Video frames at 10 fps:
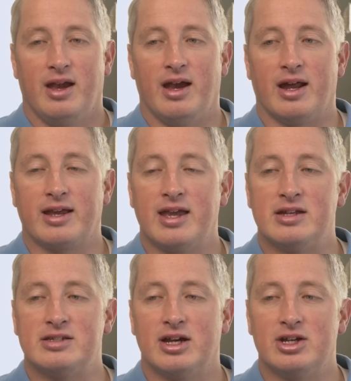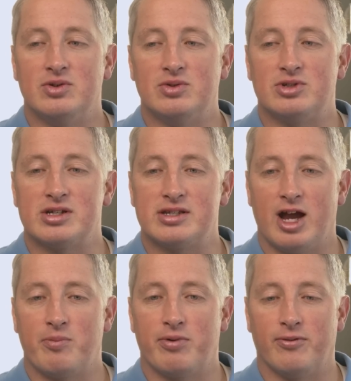And I can't tell you just
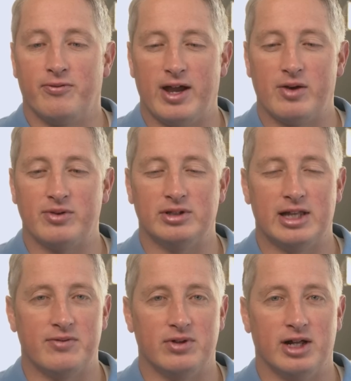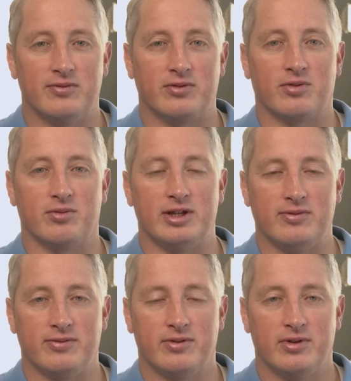how profound the level of
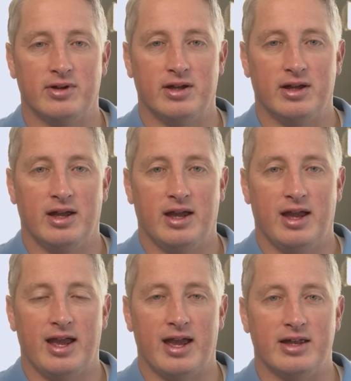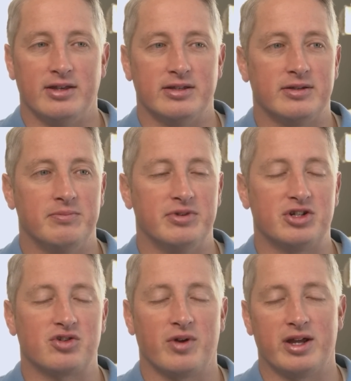grief and
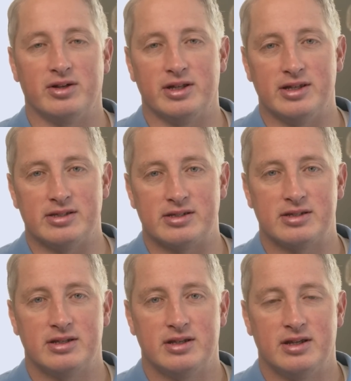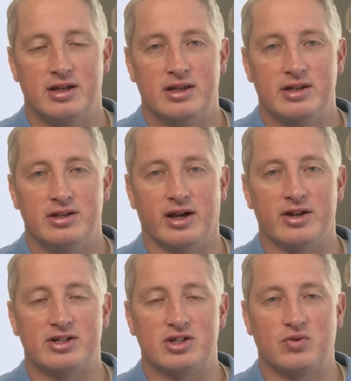betrayal is,
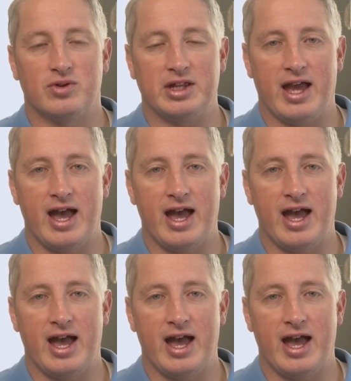not just for the